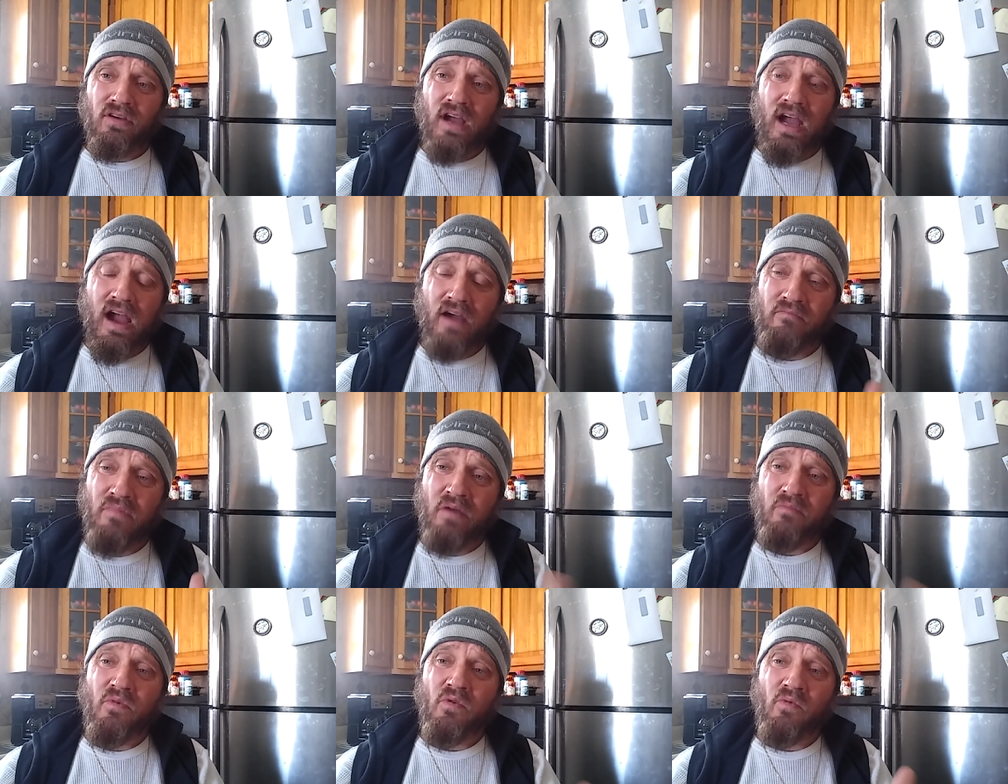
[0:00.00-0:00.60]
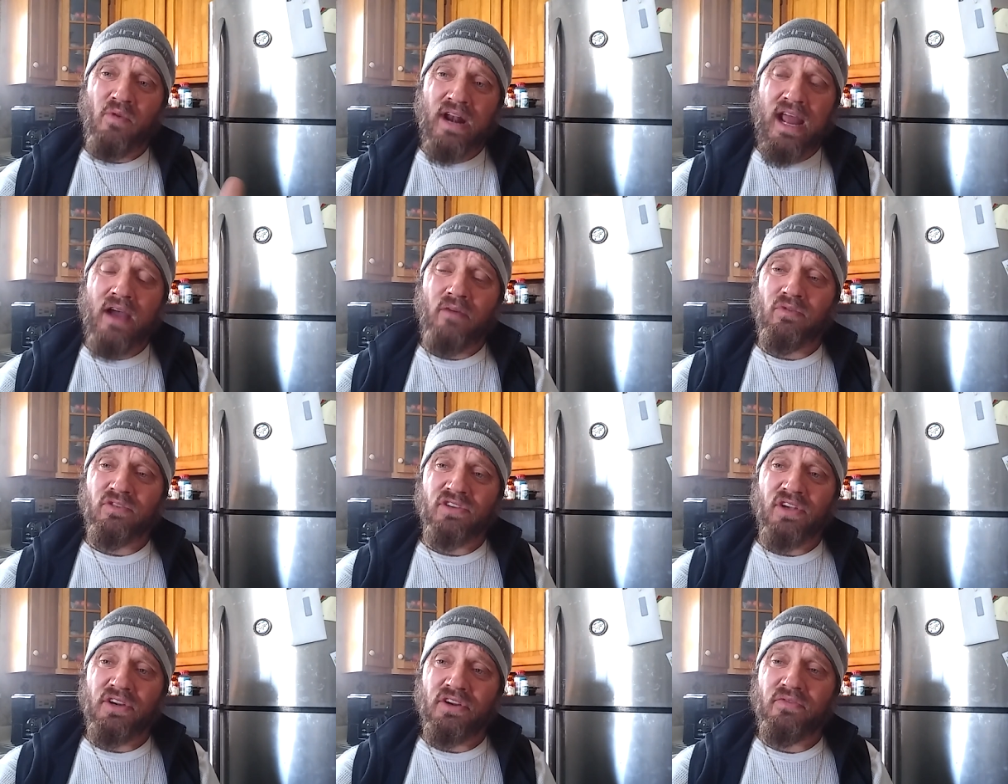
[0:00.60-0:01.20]
I remember when I
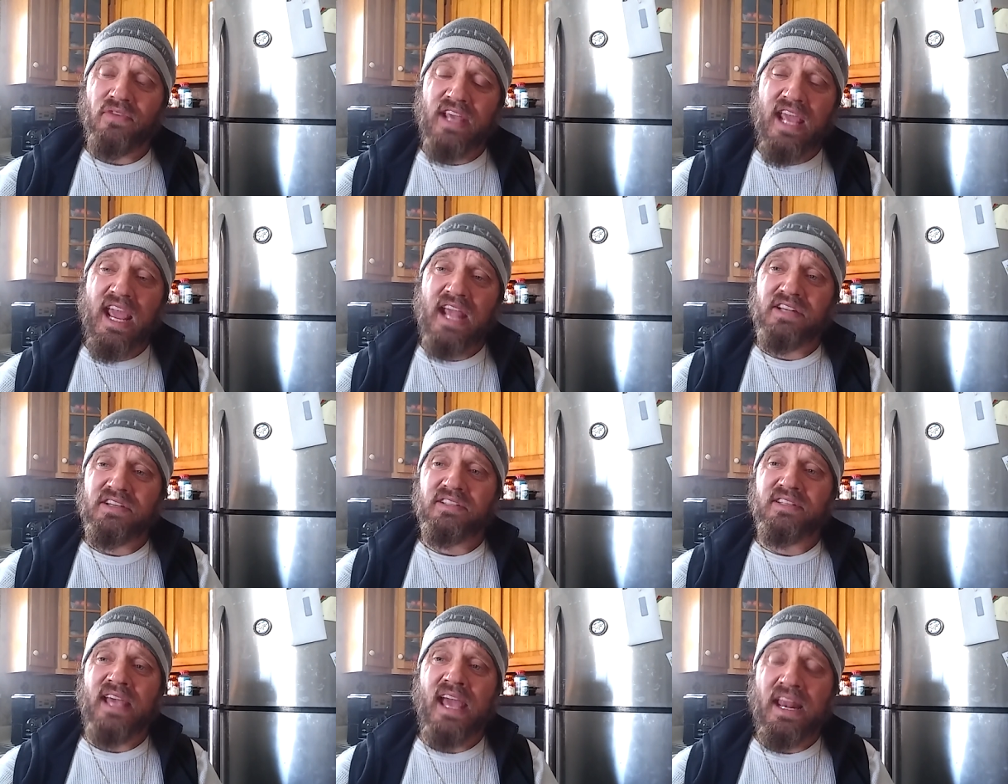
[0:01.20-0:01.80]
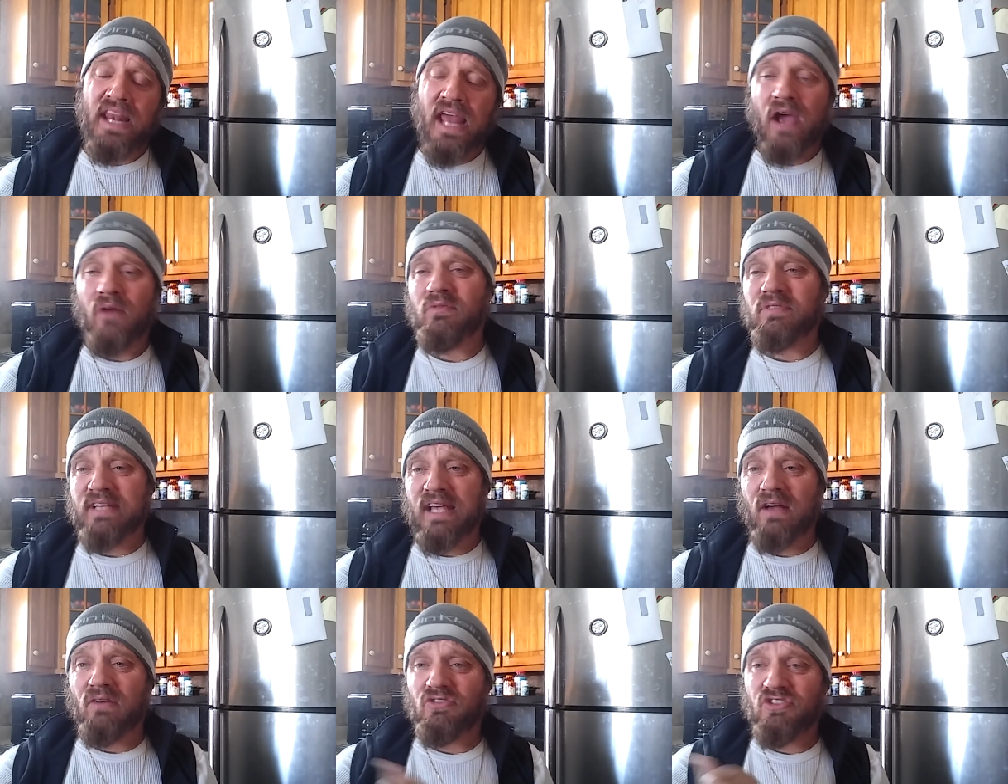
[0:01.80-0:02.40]
was under the age of 10, I
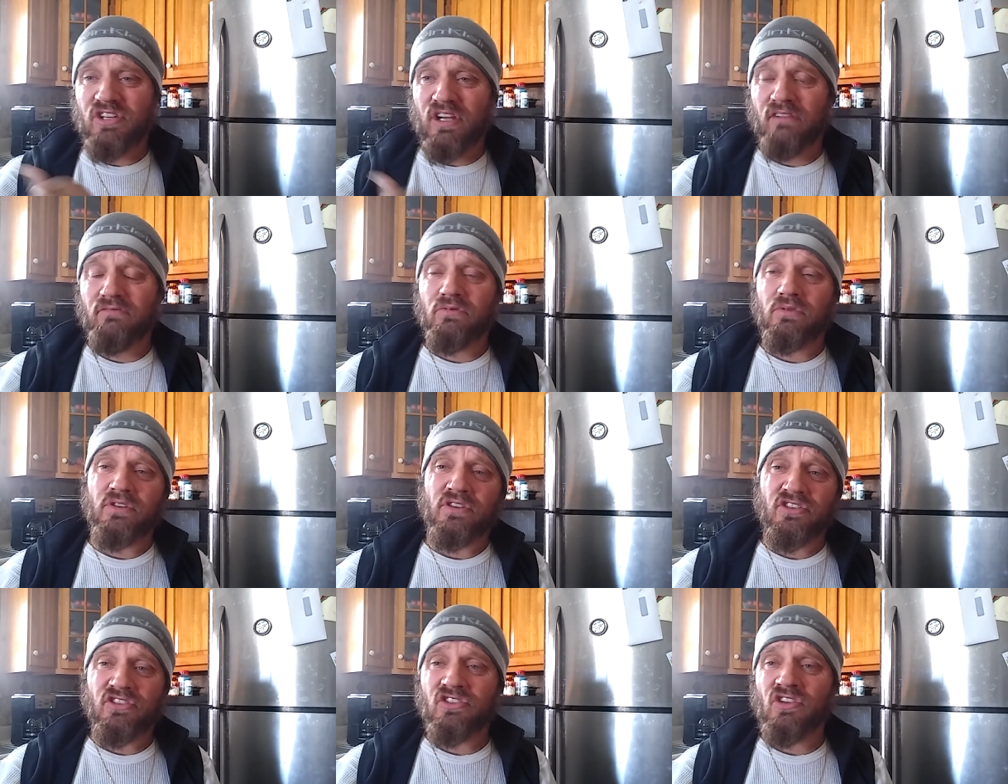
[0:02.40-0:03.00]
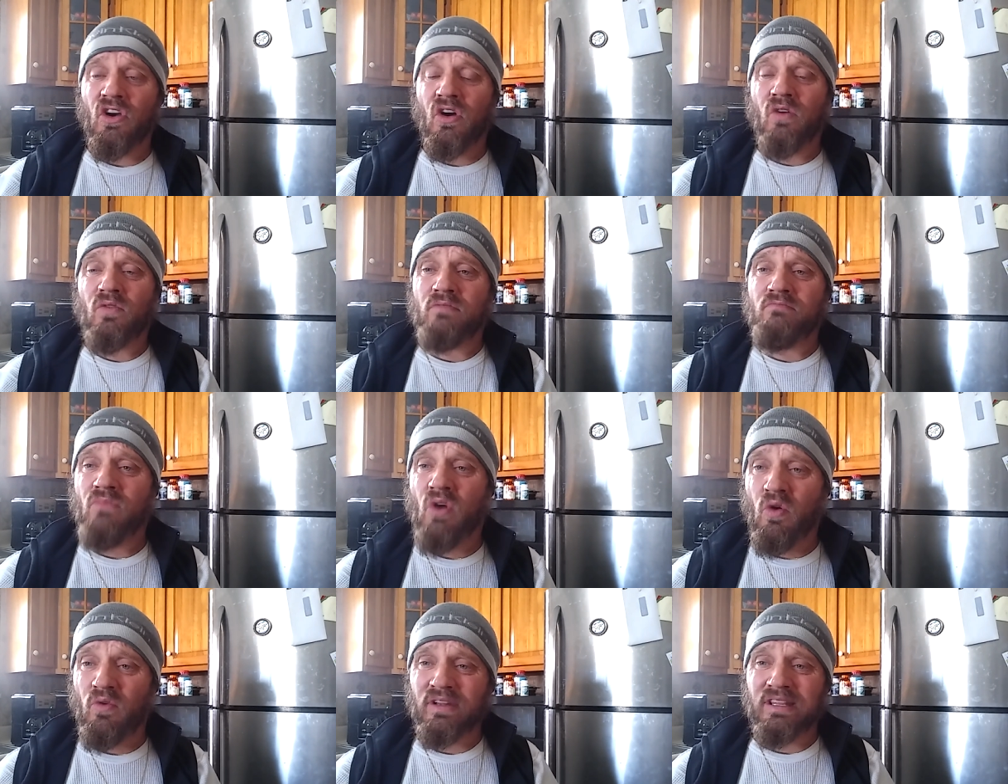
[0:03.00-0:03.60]
was out shoveling snow and
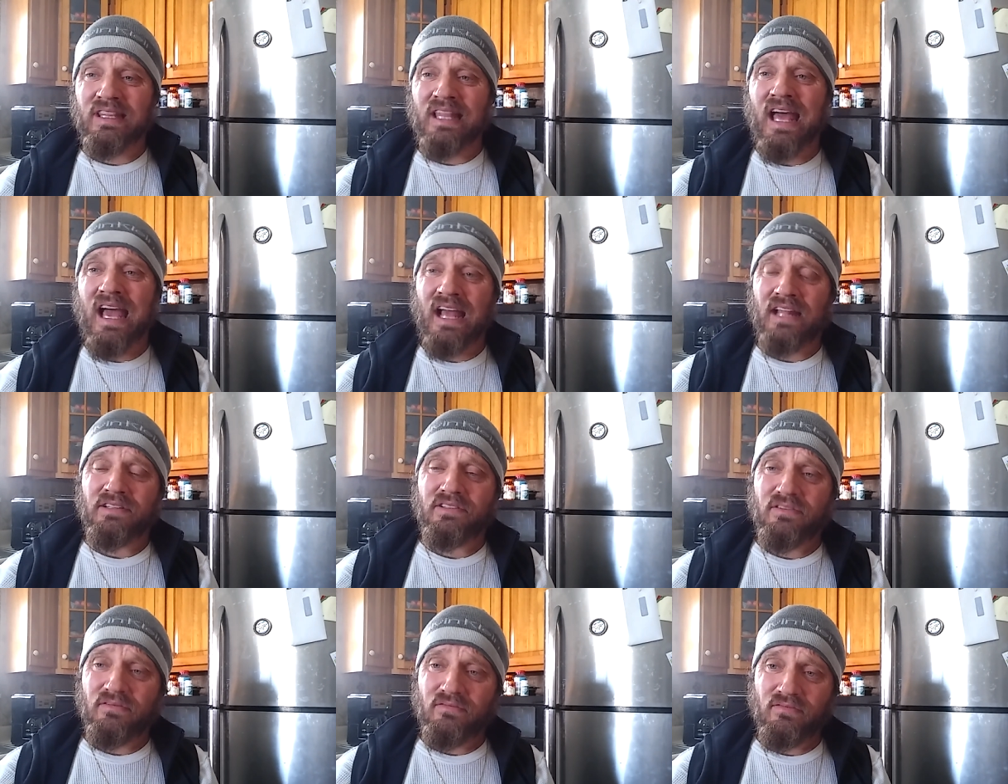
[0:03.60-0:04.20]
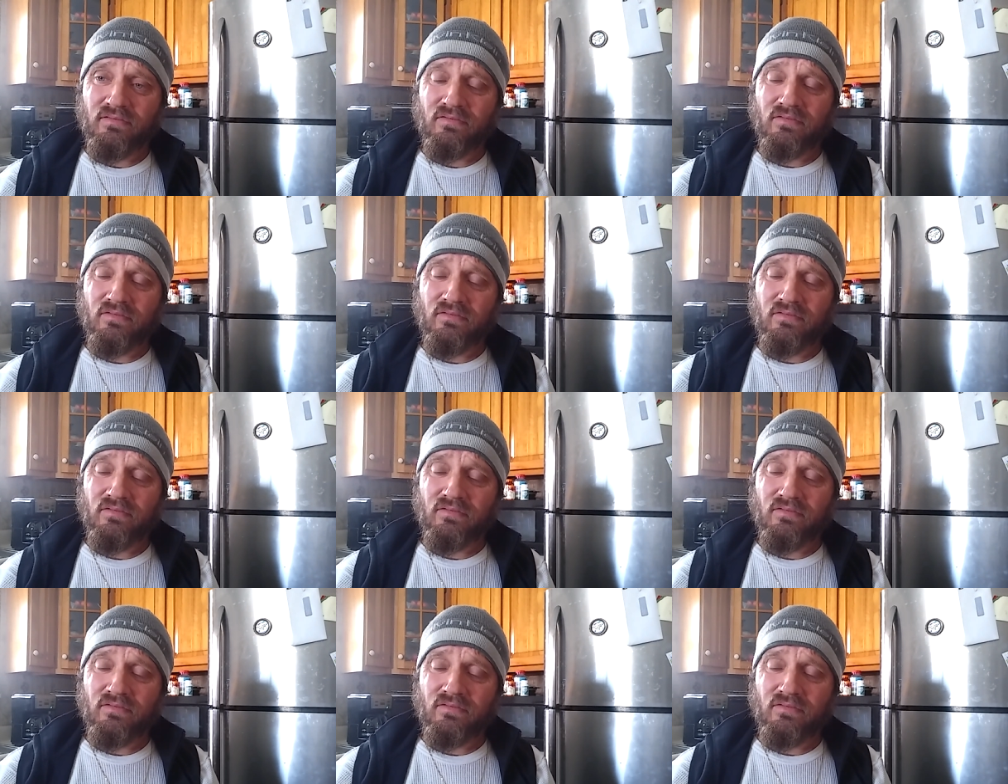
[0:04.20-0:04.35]
mowing lawns.